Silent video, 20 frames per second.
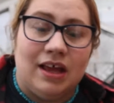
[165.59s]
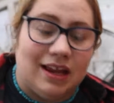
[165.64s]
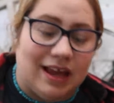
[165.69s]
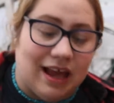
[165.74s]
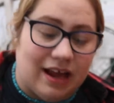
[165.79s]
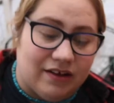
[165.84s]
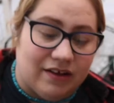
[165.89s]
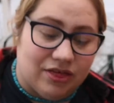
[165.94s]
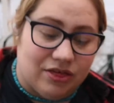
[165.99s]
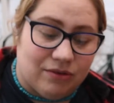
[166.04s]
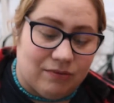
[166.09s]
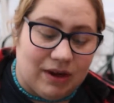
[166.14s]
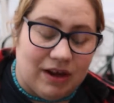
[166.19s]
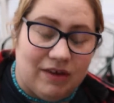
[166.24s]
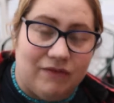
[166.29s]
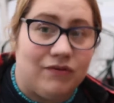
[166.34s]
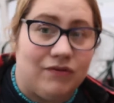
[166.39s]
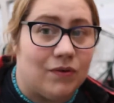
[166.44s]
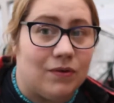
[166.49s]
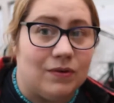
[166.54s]
like
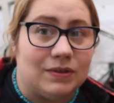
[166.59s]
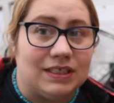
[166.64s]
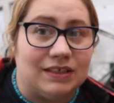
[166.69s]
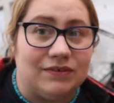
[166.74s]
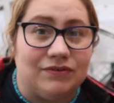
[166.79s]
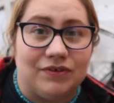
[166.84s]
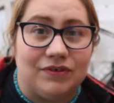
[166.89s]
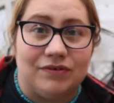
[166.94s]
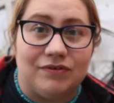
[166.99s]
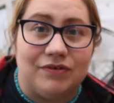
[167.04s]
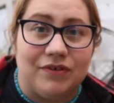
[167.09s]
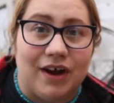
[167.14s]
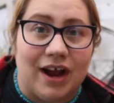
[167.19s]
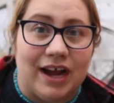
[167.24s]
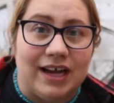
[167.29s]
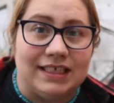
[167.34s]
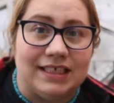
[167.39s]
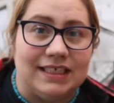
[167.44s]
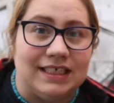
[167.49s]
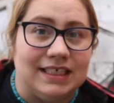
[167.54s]
3 or 4 different
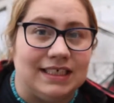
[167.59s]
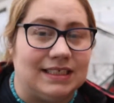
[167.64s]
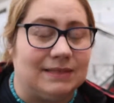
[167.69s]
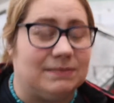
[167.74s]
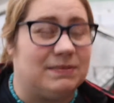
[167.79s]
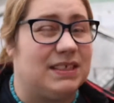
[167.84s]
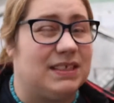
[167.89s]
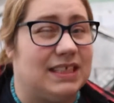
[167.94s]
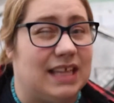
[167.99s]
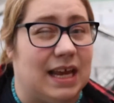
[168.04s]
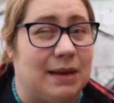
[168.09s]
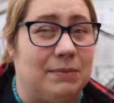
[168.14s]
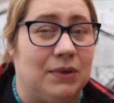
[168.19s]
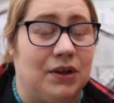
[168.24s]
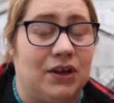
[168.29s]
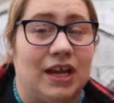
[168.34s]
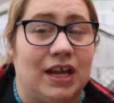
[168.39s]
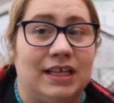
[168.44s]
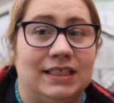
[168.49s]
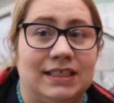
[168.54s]
varieties of the same
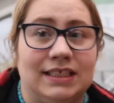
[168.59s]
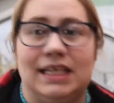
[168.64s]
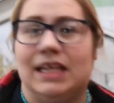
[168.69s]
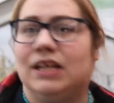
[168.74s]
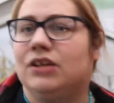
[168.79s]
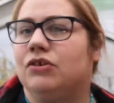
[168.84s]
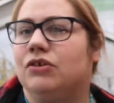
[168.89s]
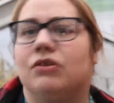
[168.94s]
looking seed,